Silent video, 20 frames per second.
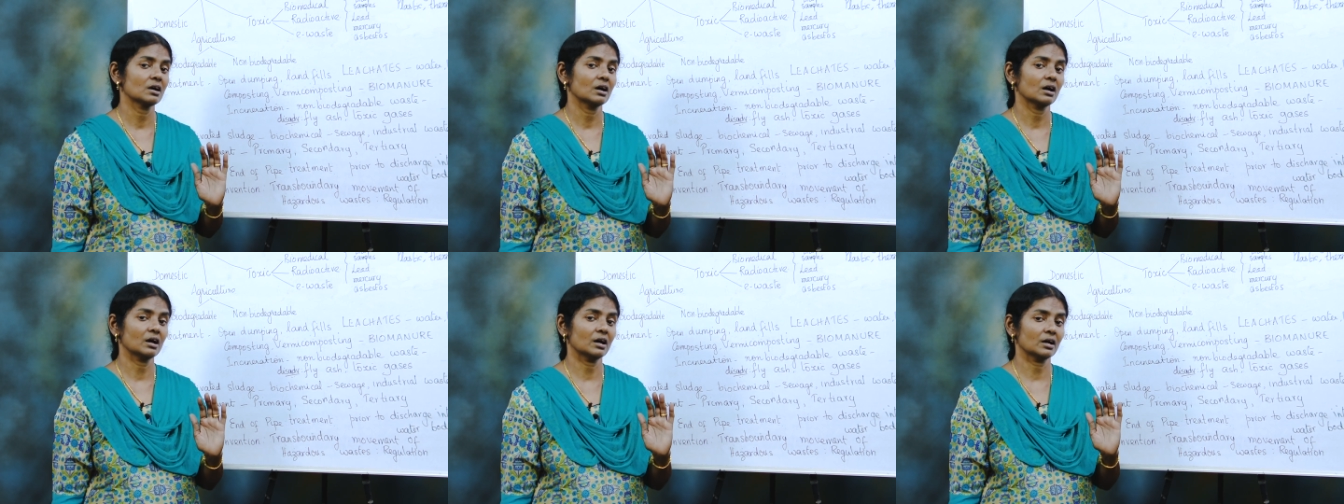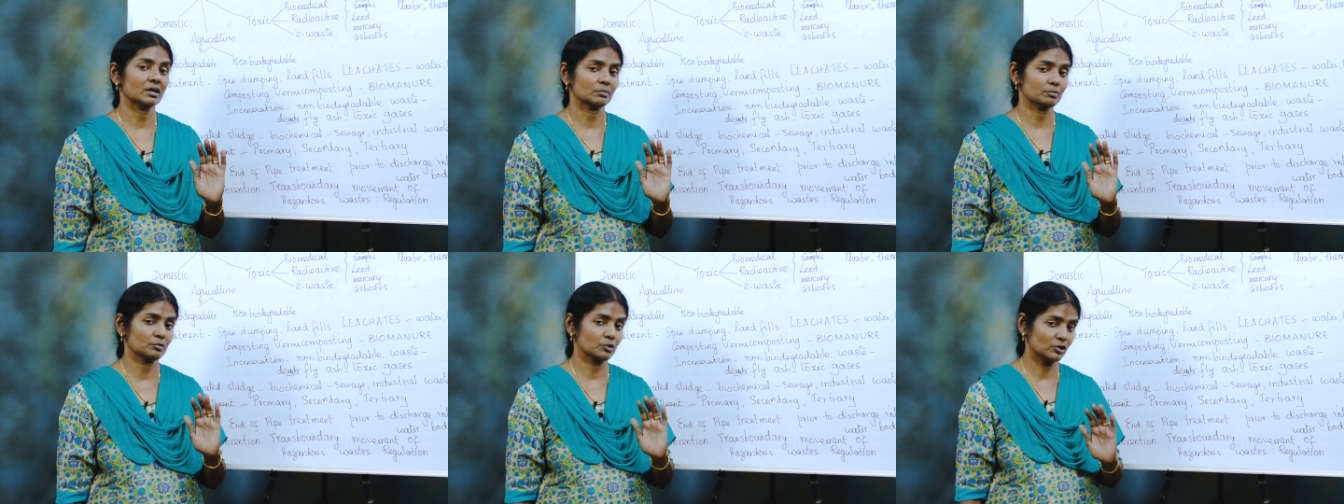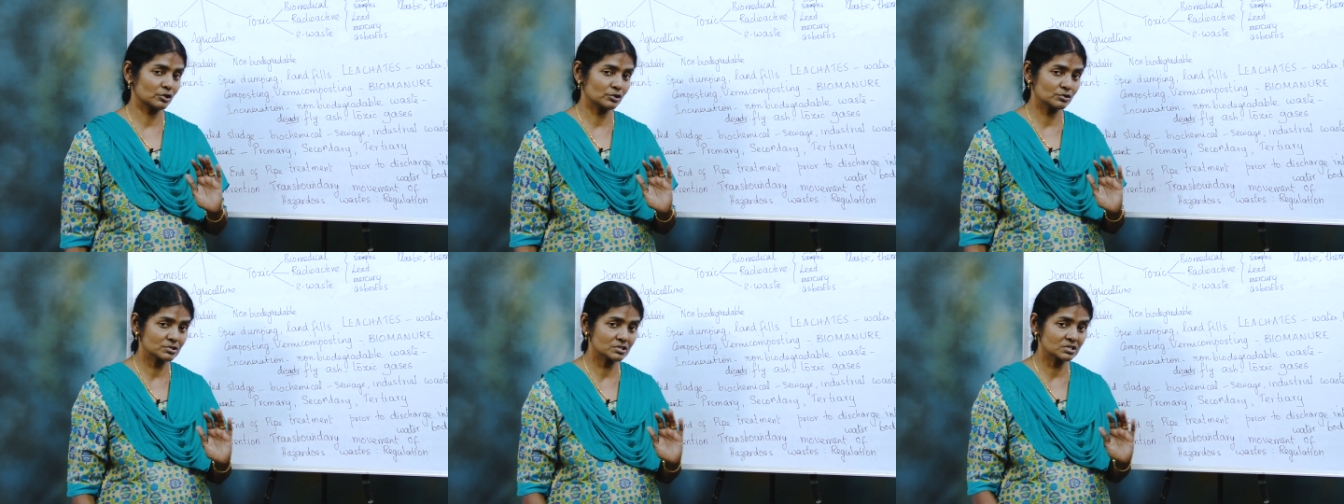are
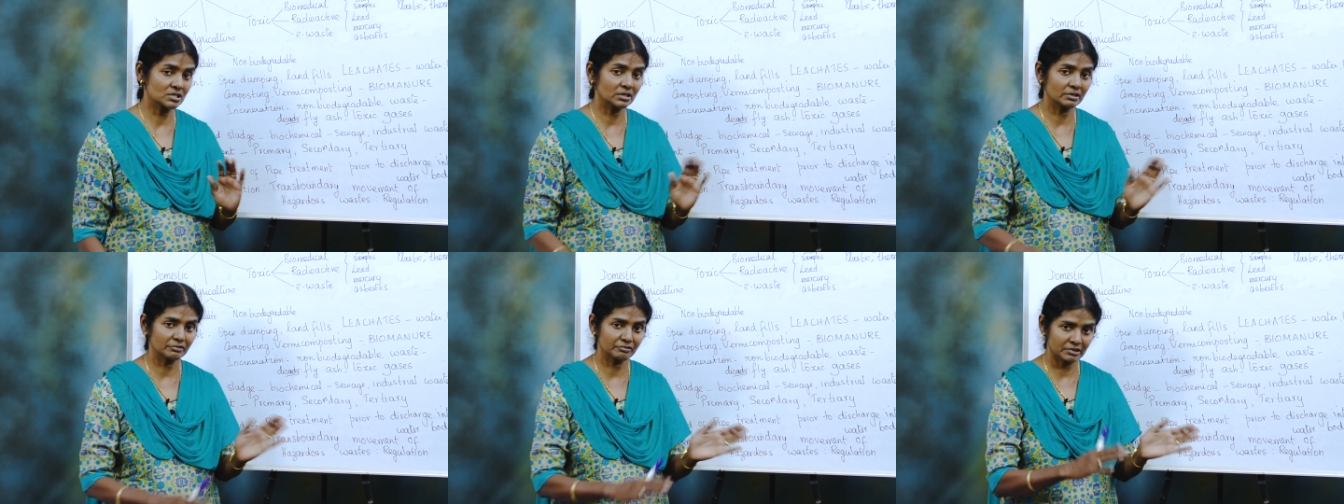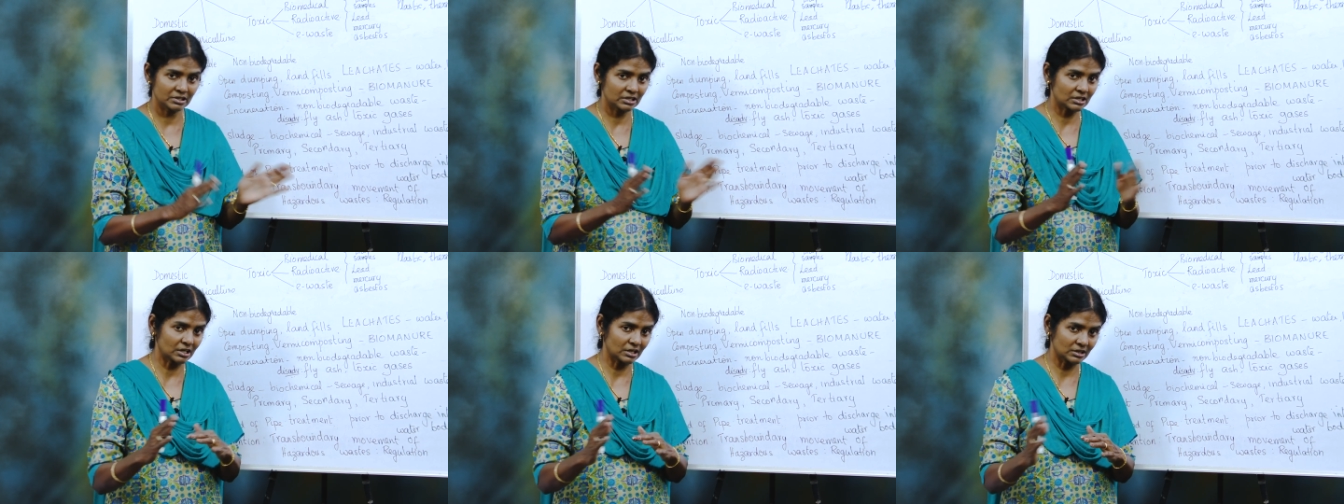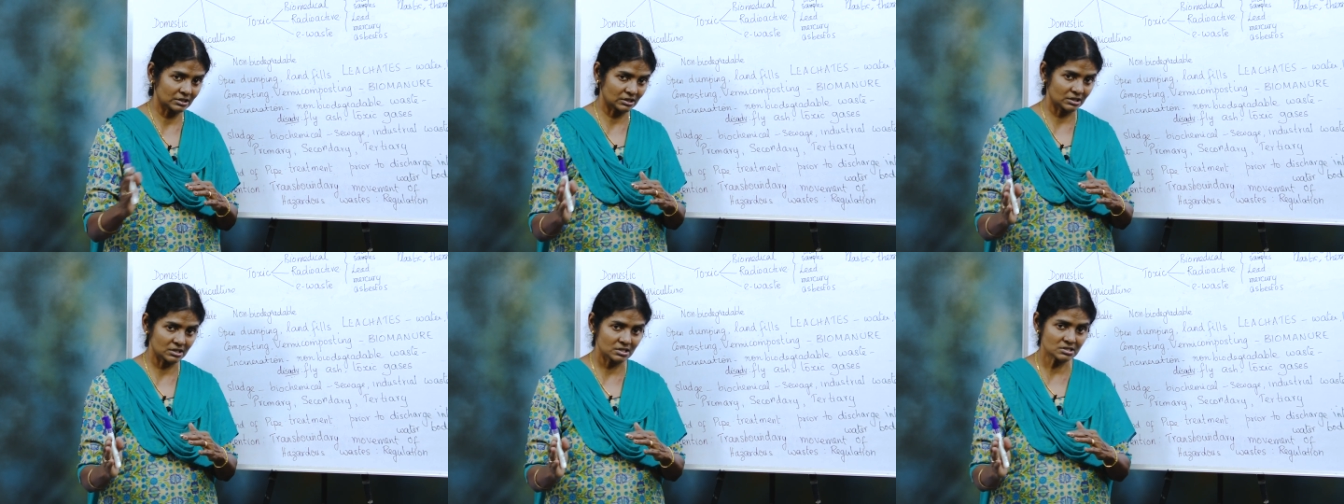produced in different
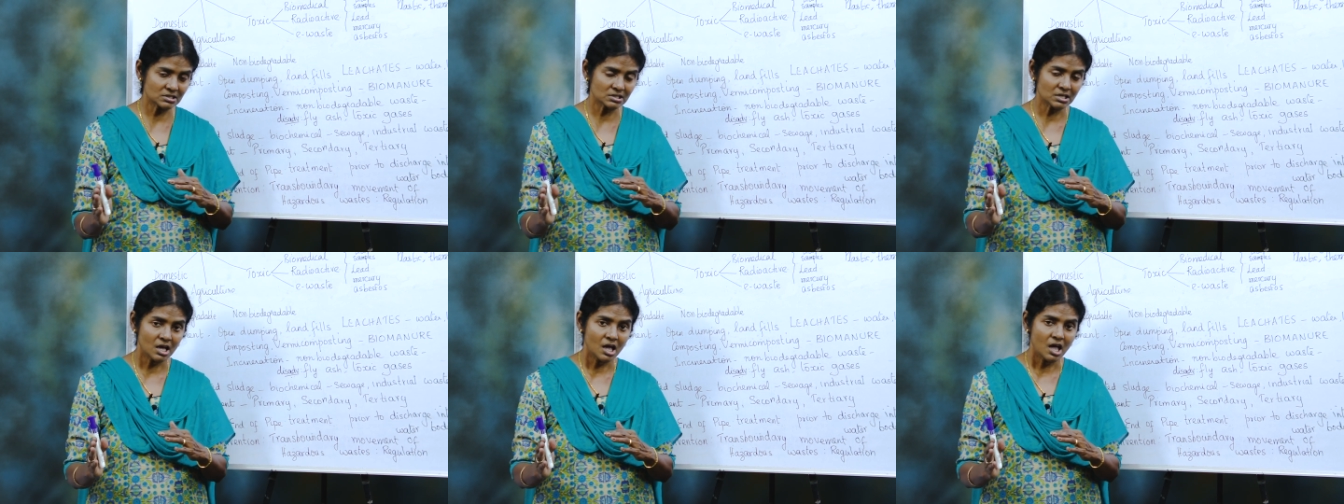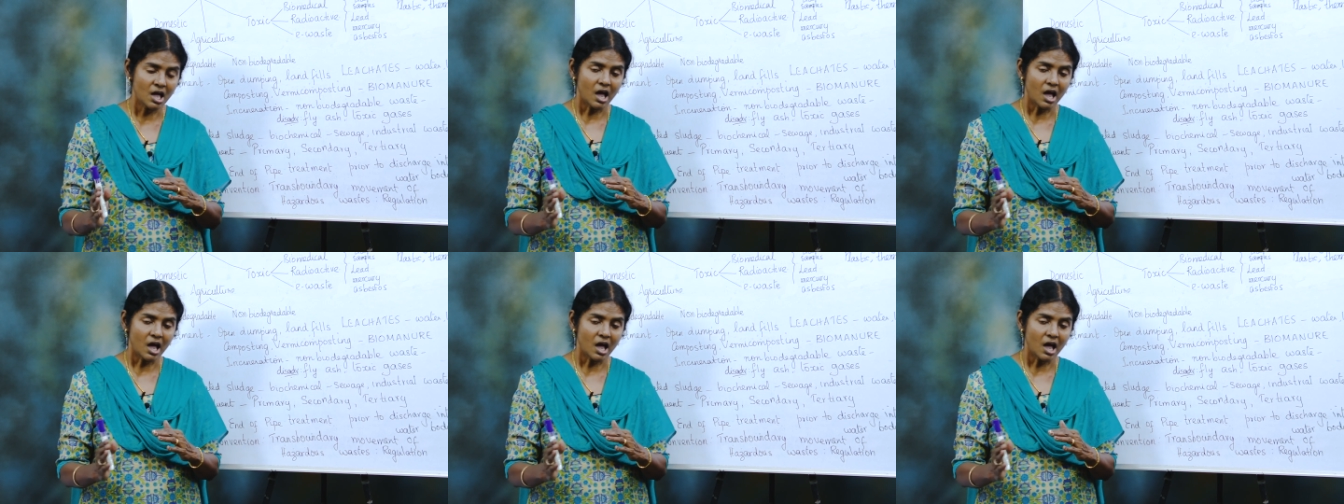countries